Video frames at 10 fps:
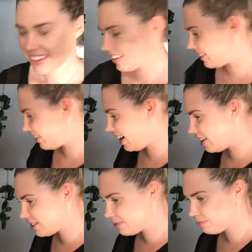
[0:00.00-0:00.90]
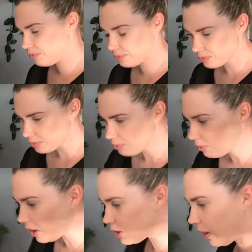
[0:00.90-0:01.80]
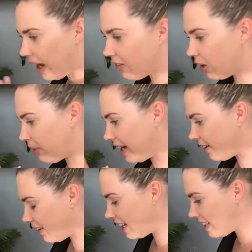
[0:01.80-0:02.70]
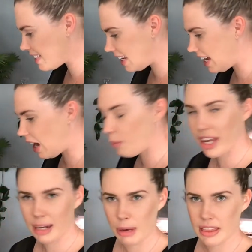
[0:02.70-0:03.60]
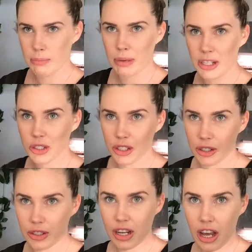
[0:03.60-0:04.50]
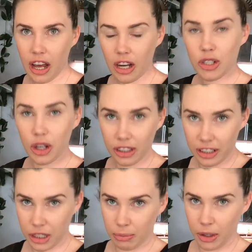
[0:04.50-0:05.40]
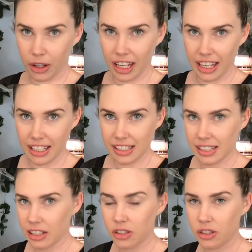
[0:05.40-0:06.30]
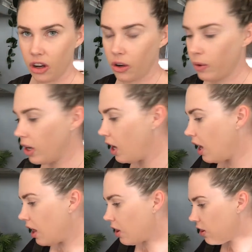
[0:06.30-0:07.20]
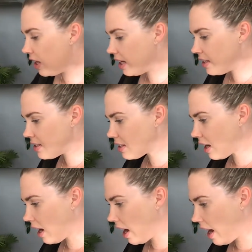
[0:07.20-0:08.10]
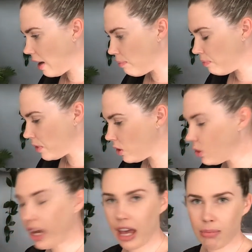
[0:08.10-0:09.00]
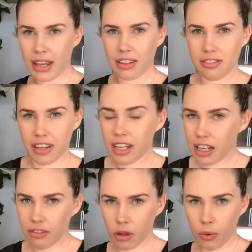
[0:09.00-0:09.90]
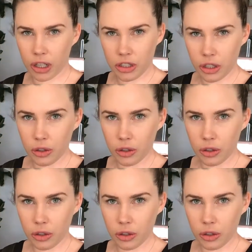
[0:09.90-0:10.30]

All right. So I have got my ingredients here, and we're going to make the beetroot chocolate chip cookies. So these, you can make these vegan if you wanted to.